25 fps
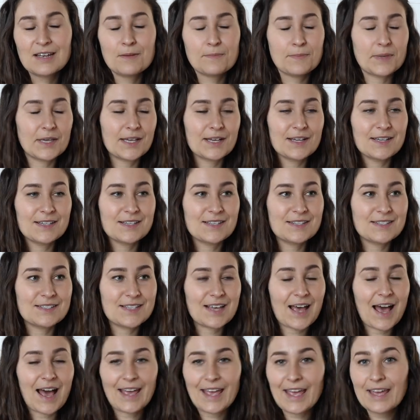because
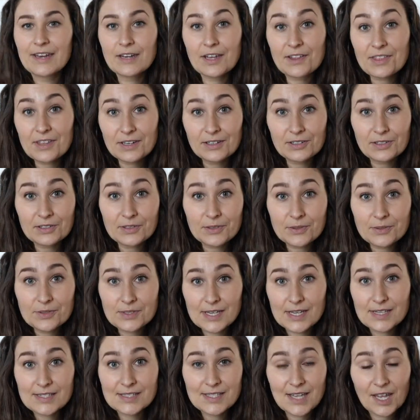I had nothing to lose.
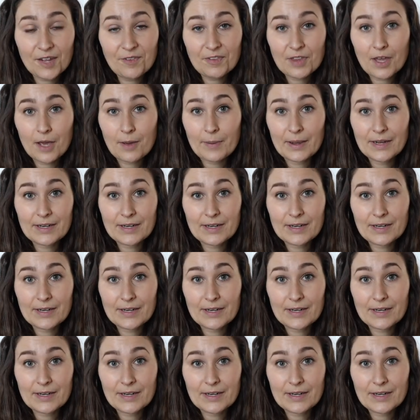I saved them.